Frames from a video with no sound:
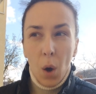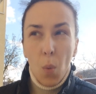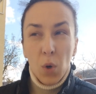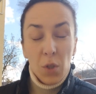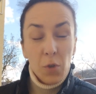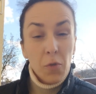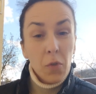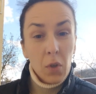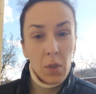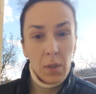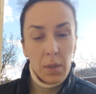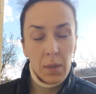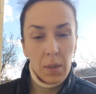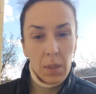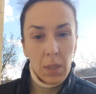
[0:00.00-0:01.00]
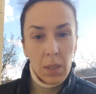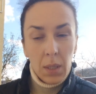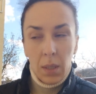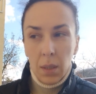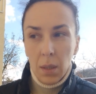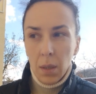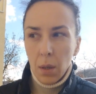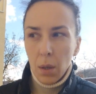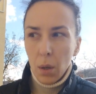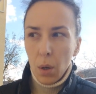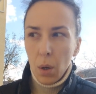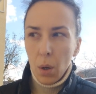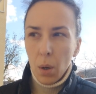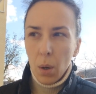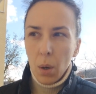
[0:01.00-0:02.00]
was first,
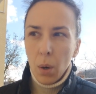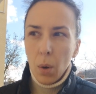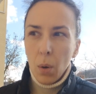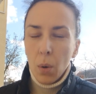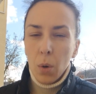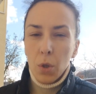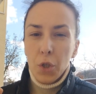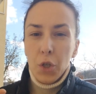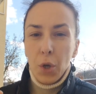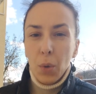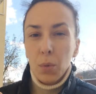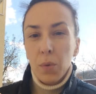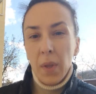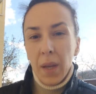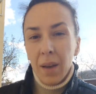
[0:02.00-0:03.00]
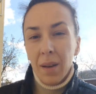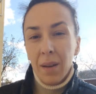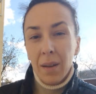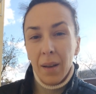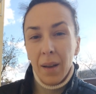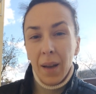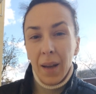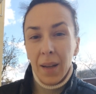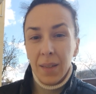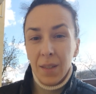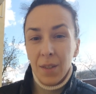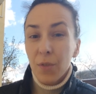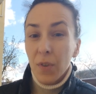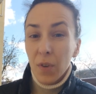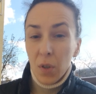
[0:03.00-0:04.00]
or showed their
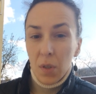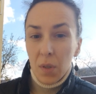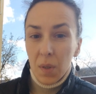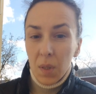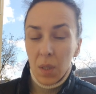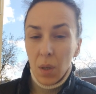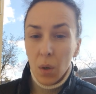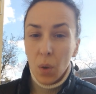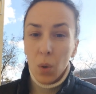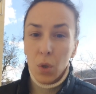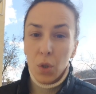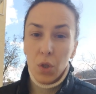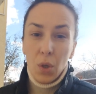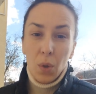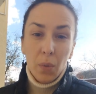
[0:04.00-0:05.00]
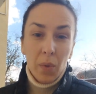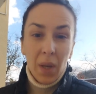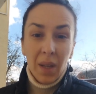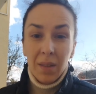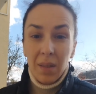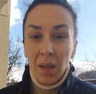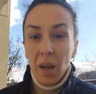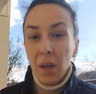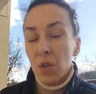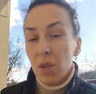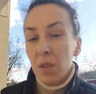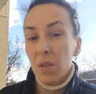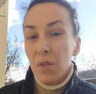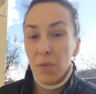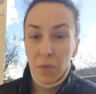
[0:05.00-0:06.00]
hand first, or showed their
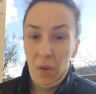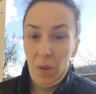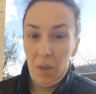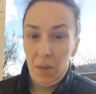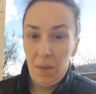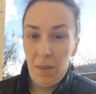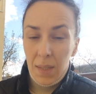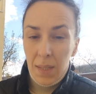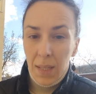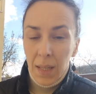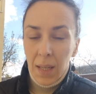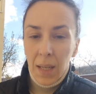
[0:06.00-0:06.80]
intelligence first.